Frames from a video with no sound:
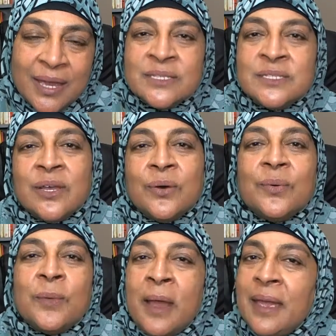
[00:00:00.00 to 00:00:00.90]

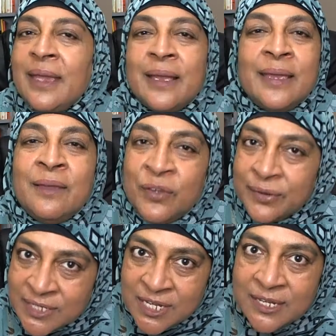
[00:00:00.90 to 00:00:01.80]
So if
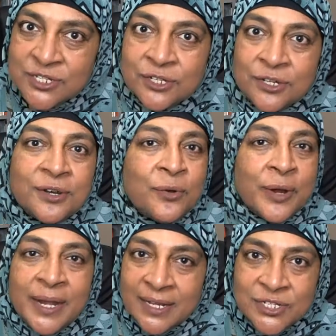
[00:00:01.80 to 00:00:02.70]
you're a teacher
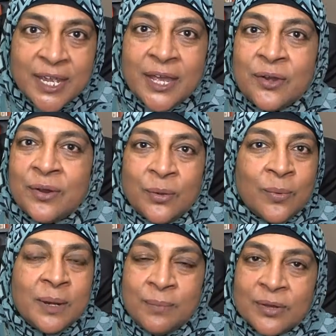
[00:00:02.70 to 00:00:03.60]
or an educator and you
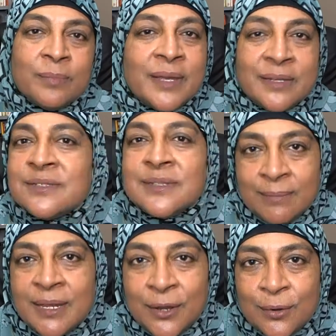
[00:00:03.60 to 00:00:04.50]
want to book me, just let
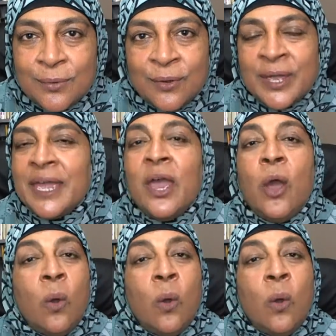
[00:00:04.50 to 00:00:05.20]
me know, okay?